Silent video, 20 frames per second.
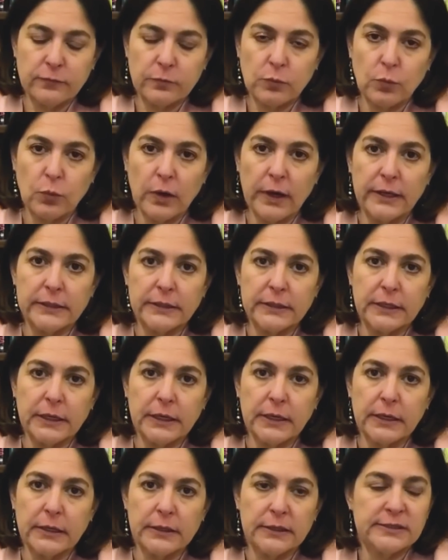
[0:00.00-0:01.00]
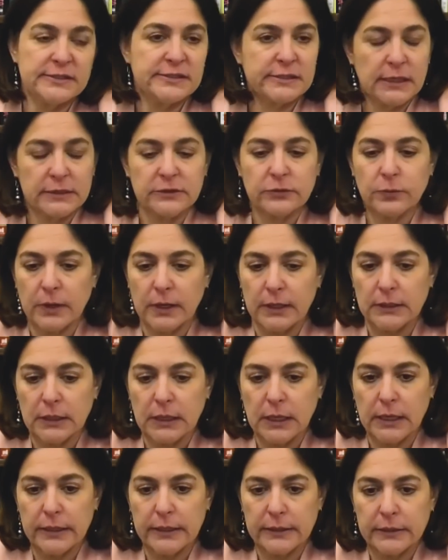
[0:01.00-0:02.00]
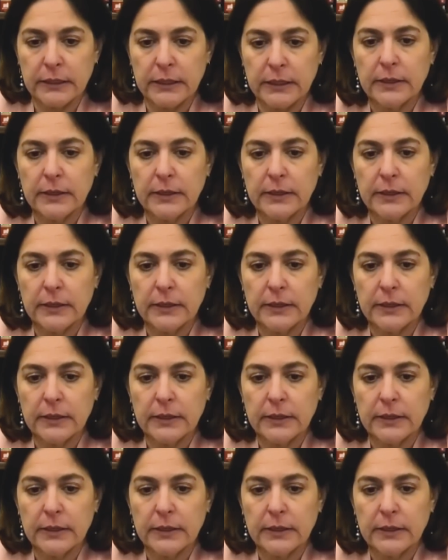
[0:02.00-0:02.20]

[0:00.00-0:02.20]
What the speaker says: when he set the red line.